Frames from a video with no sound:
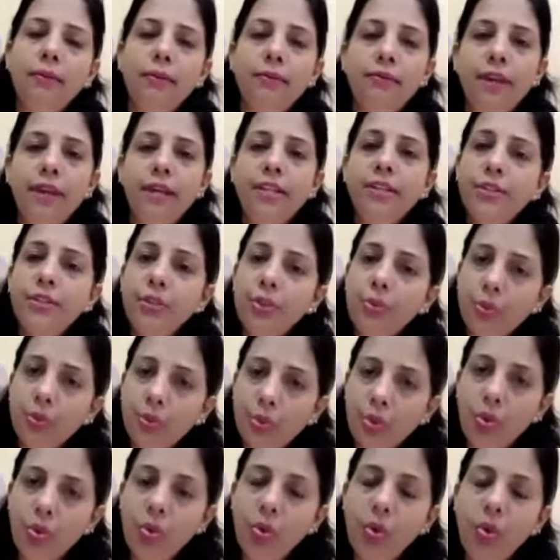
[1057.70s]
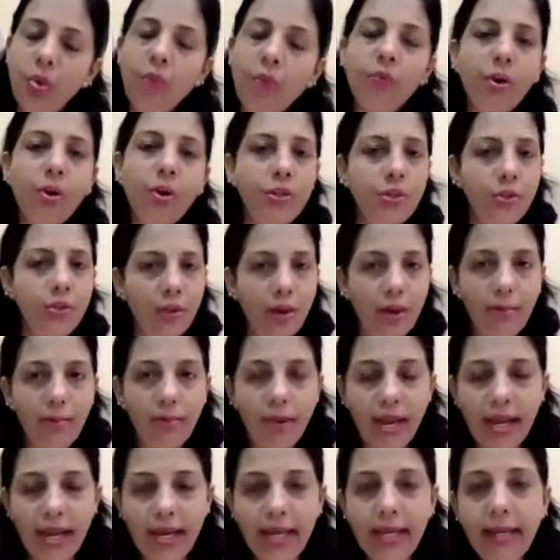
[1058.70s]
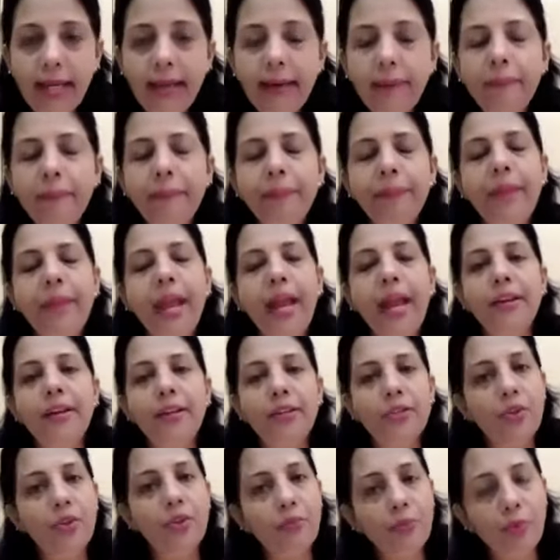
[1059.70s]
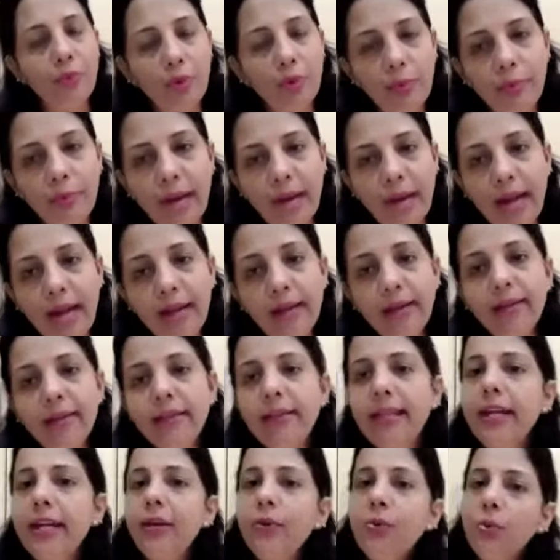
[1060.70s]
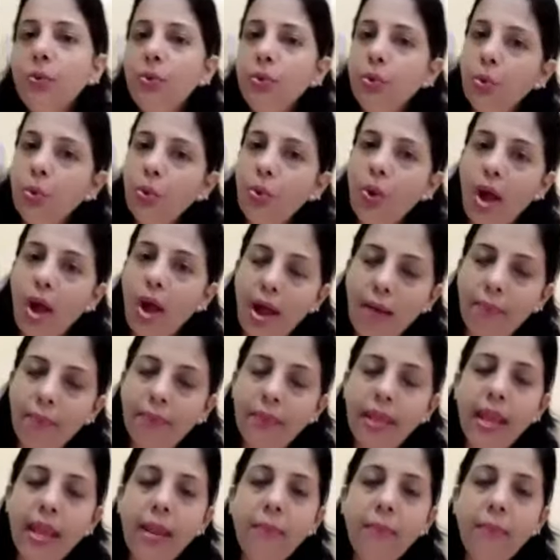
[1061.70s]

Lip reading: once you know what you are buying and it is of good brand, they do no harm.